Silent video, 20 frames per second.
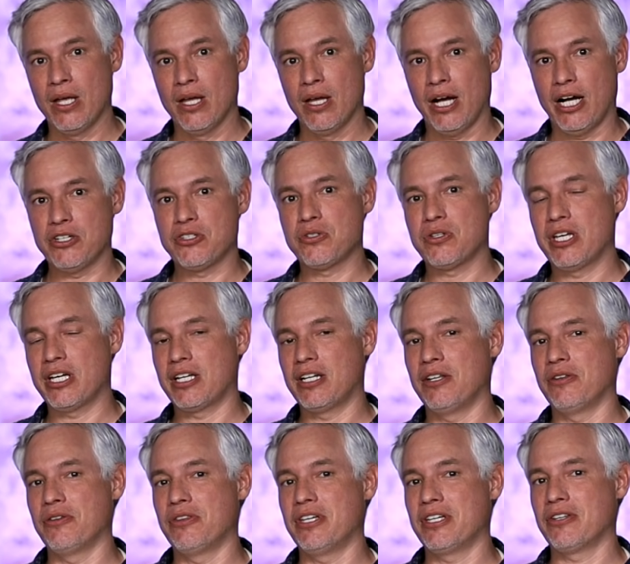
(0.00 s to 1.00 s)
I also think
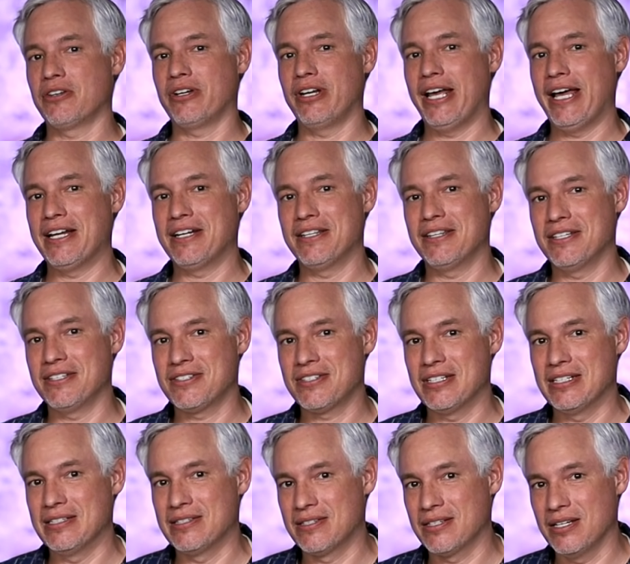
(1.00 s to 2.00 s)
another thing they're going to add to this
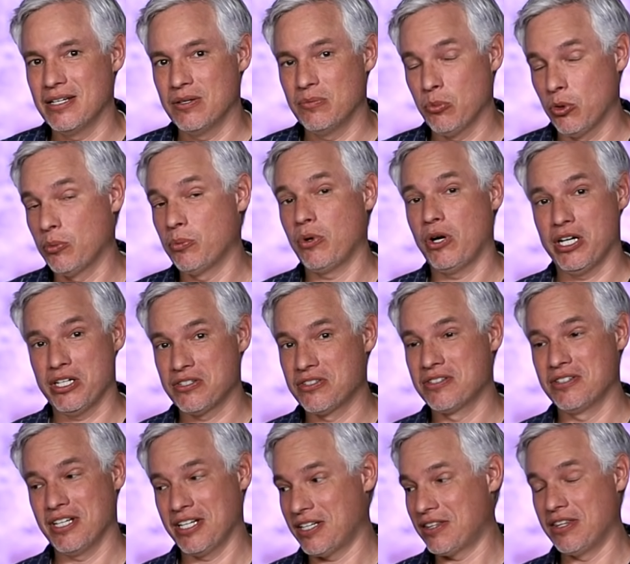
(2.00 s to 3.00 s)
is uh, more price.
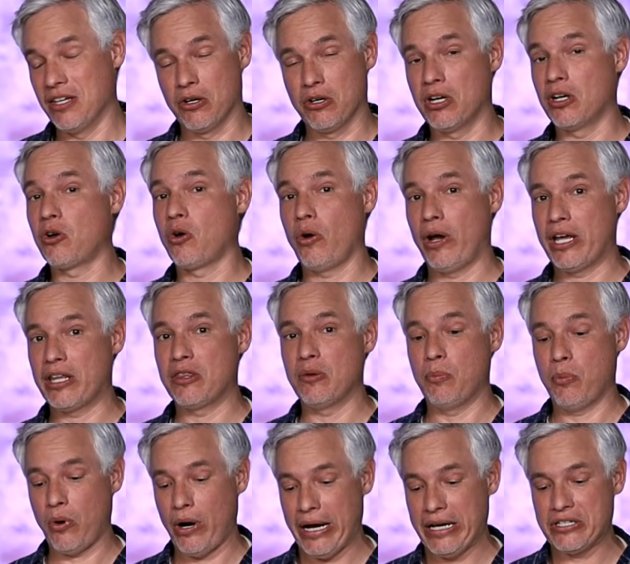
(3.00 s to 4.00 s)
Like they're going to crank the
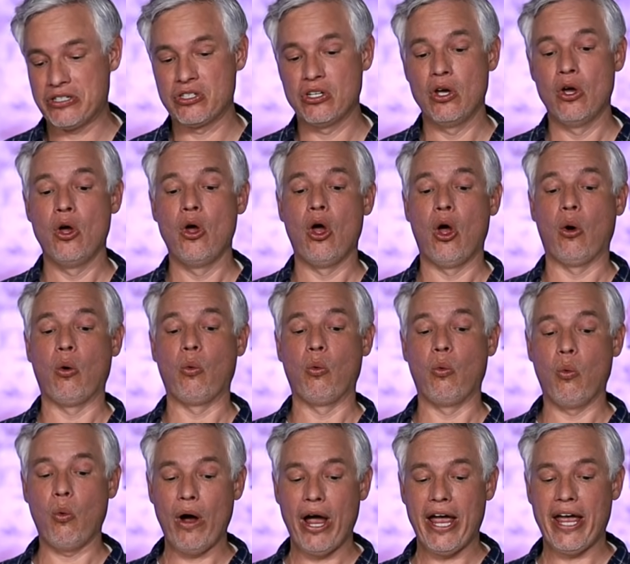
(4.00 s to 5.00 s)
price
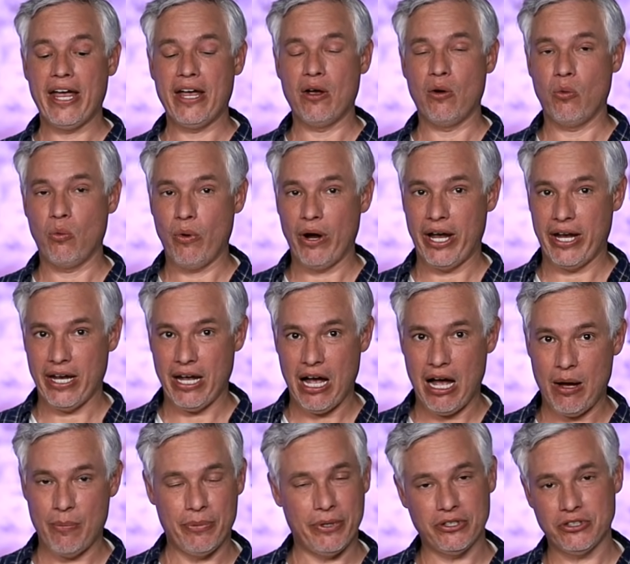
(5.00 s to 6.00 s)
way, way
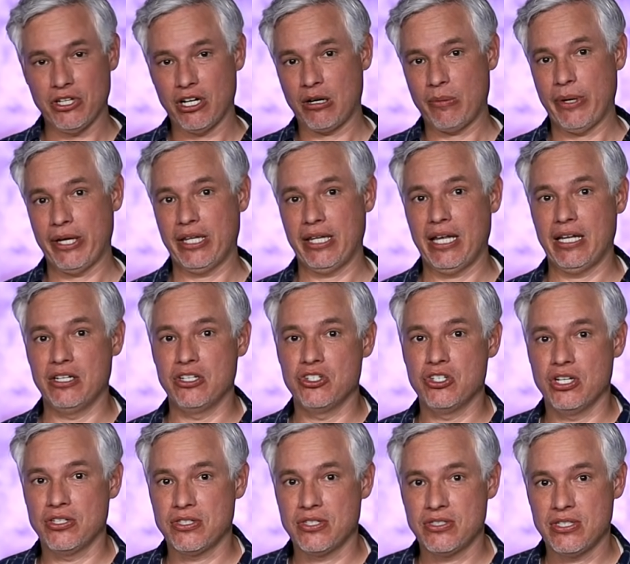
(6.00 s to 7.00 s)
up. And I'll talk about that in
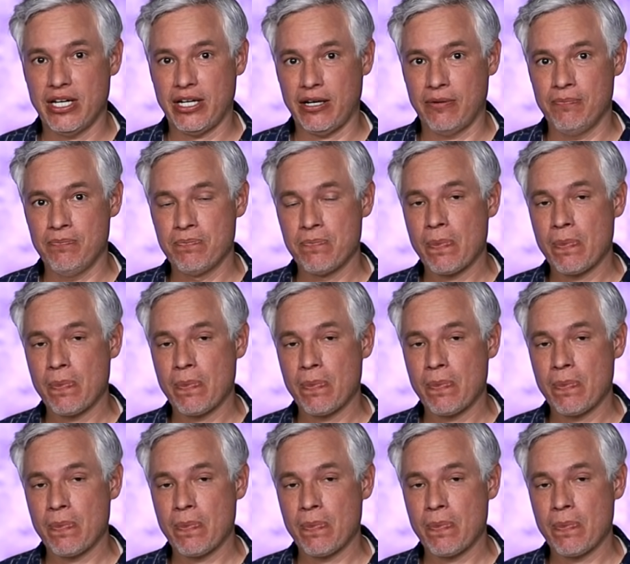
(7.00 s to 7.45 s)
just a second.